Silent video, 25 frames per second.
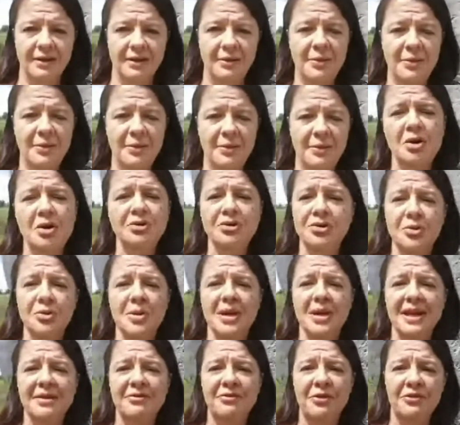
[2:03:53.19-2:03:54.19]
We're not
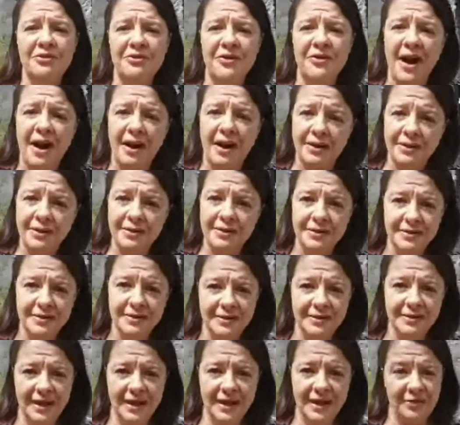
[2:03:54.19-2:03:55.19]
doing it for fun,
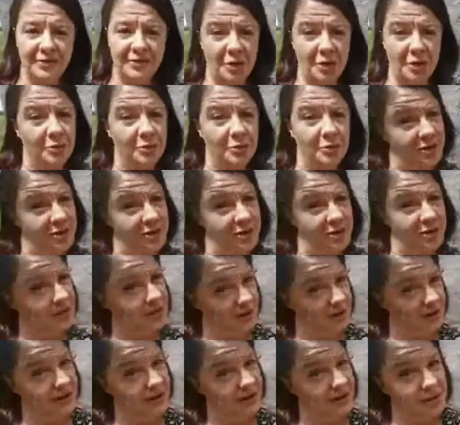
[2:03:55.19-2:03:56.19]
even though you'd
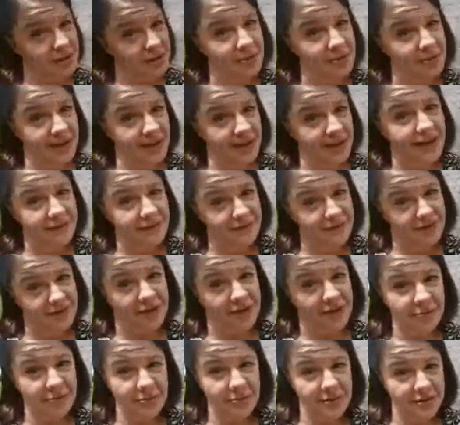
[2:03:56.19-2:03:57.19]
like to believe
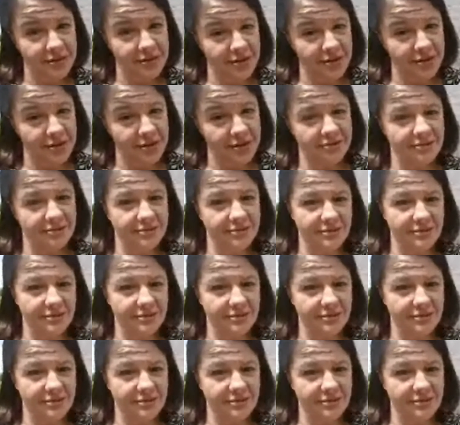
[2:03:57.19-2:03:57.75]
so, wouldn't you?